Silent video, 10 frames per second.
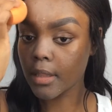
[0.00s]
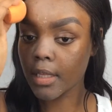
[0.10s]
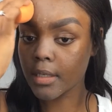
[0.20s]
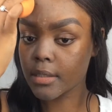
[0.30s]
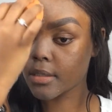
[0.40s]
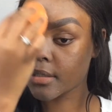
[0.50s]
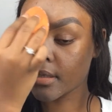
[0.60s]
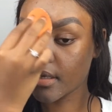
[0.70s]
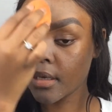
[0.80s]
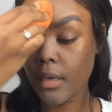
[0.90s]
This
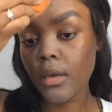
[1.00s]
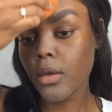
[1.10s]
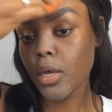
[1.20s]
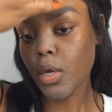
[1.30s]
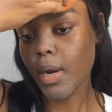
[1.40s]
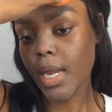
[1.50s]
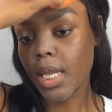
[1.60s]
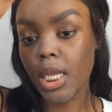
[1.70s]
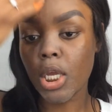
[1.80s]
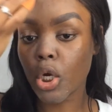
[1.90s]
right
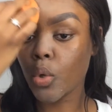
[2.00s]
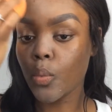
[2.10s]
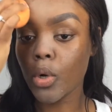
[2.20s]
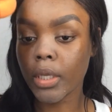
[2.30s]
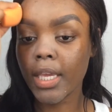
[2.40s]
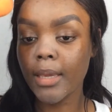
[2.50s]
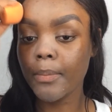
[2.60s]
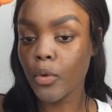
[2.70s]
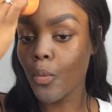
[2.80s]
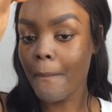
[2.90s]
here will keep
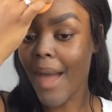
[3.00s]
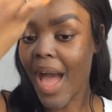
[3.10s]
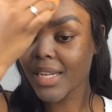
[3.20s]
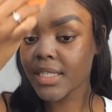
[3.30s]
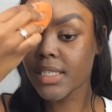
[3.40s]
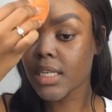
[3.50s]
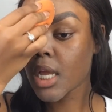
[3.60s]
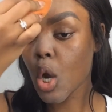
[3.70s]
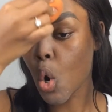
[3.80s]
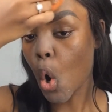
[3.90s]
you matte
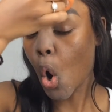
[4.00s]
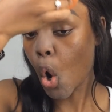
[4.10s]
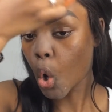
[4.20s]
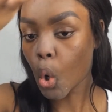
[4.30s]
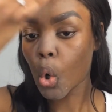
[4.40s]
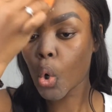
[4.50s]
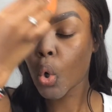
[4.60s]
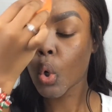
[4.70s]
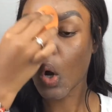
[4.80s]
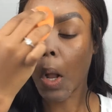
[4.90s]
all
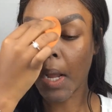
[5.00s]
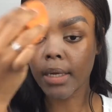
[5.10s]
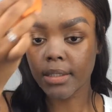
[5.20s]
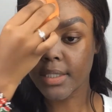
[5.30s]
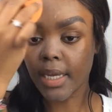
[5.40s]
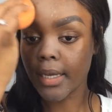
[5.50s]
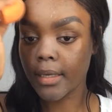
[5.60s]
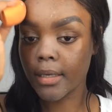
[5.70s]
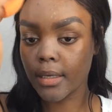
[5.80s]
day.